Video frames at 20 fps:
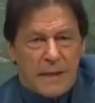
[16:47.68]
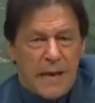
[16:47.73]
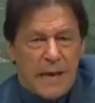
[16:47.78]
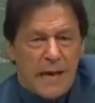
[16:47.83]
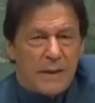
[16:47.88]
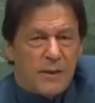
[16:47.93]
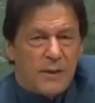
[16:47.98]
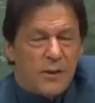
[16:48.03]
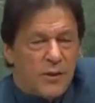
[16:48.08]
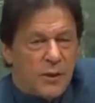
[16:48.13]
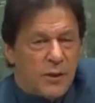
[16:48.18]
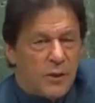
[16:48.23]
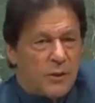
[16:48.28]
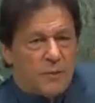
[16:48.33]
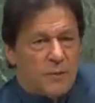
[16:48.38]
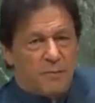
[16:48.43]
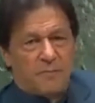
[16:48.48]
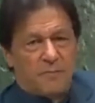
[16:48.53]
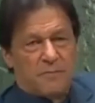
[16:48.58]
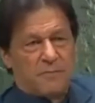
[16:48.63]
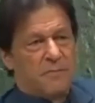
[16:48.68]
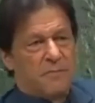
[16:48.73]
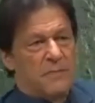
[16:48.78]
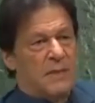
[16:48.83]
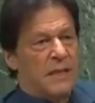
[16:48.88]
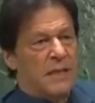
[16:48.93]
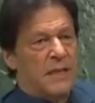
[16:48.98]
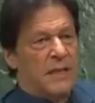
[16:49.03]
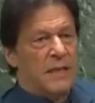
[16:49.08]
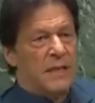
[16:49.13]
And so,
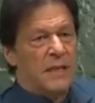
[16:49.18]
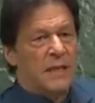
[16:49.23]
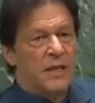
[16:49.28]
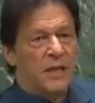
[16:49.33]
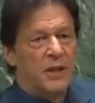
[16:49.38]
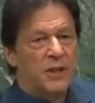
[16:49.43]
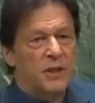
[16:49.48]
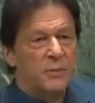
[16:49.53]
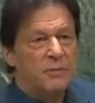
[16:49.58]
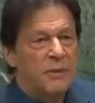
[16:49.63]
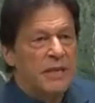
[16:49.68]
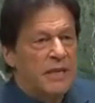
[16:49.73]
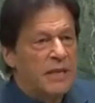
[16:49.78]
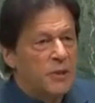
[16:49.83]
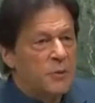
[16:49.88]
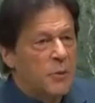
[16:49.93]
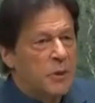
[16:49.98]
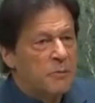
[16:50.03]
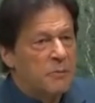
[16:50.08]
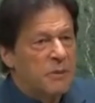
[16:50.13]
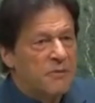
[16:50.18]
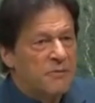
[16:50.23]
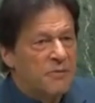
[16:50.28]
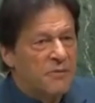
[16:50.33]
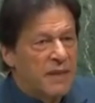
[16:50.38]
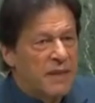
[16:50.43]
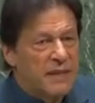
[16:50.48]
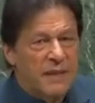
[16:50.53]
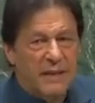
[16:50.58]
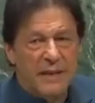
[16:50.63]
Kashmiris will be
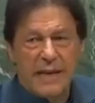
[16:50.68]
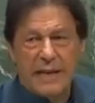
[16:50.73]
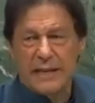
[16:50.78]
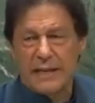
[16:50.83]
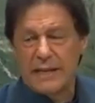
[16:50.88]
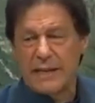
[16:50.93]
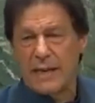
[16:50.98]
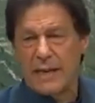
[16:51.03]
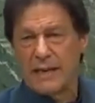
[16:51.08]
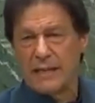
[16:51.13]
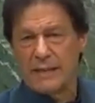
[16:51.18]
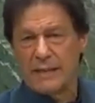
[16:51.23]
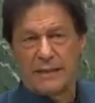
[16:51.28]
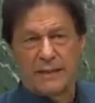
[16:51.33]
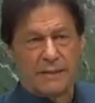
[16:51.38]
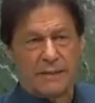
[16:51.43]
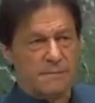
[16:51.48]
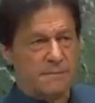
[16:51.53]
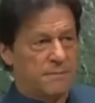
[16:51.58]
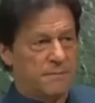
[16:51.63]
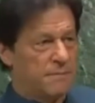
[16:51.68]
further radicalized.